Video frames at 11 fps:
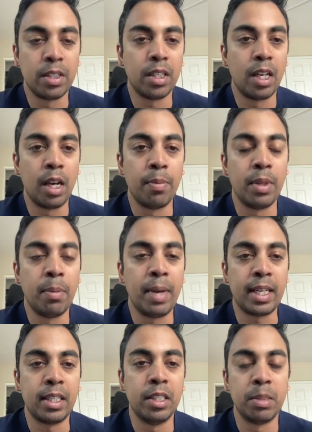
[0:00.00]
The
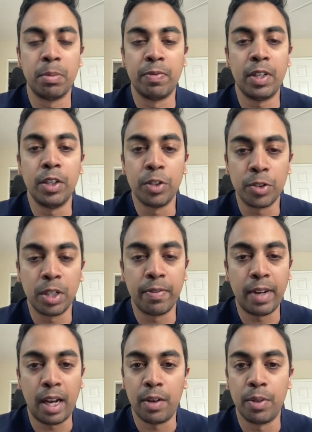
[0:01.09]
mechanism of injury of
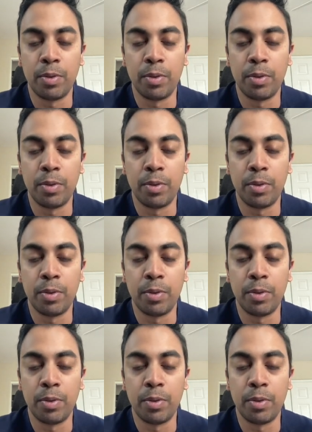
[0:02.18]
how the